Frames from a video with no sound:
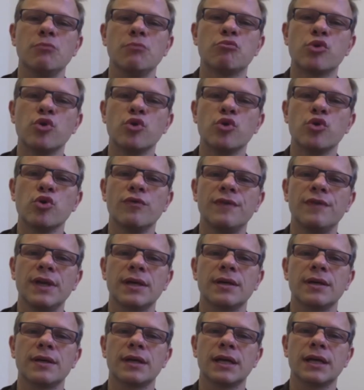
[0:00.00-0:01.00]

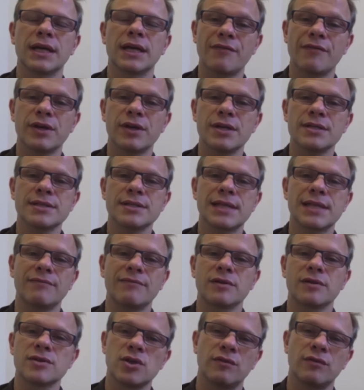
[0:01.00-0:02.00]
improving governance,
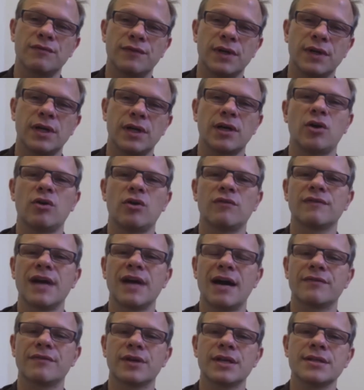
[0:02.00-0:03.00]
levels
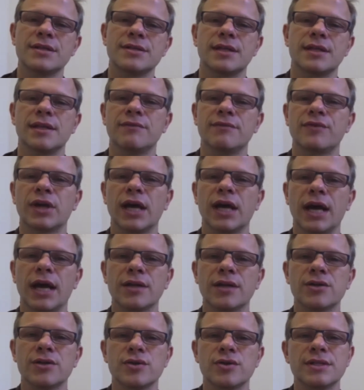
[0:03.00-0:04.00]
of governance in different
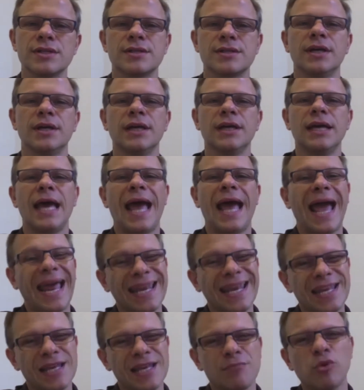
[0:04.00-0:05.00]
countries,
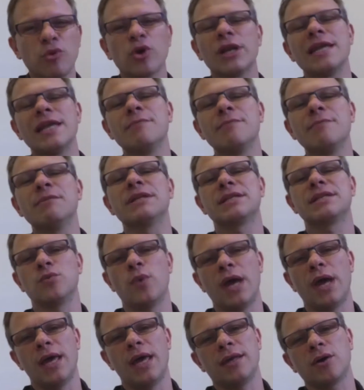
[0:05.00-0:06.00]
and in a more
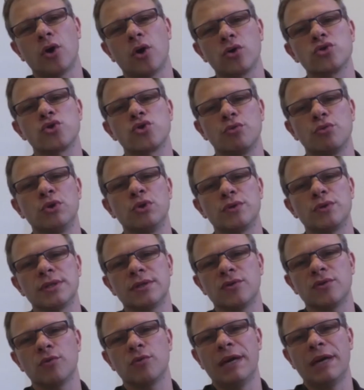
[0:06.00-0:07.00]
limited way,
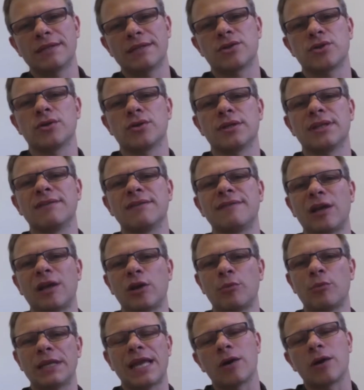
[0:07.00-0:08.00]
contributing to better
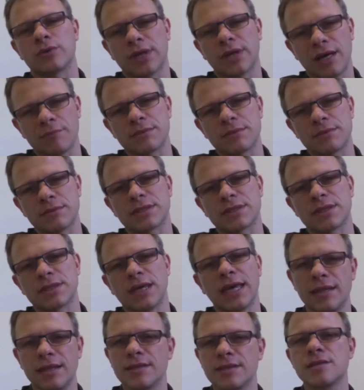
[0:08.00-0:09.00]
development outcomes.
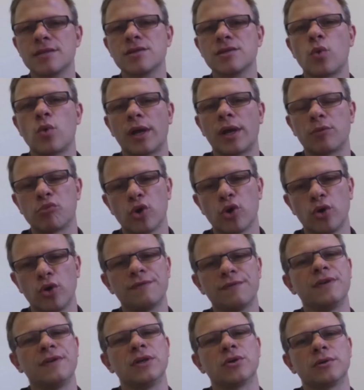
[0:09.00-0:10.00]
Again, this is quite a
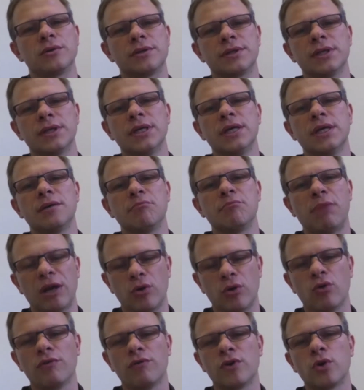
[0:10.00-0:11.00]
broad field,
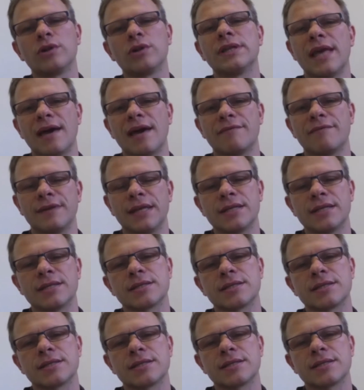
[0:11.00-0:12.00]
but overall the
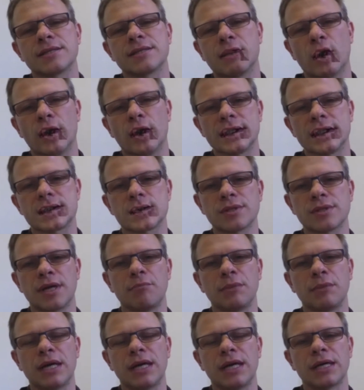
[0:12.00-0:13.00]
evidence points to
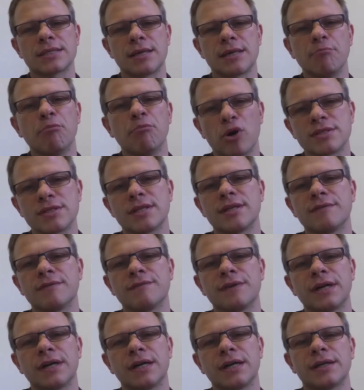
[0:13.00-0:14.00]
some
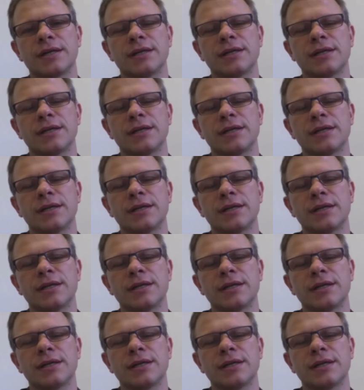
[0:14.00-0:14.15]
positive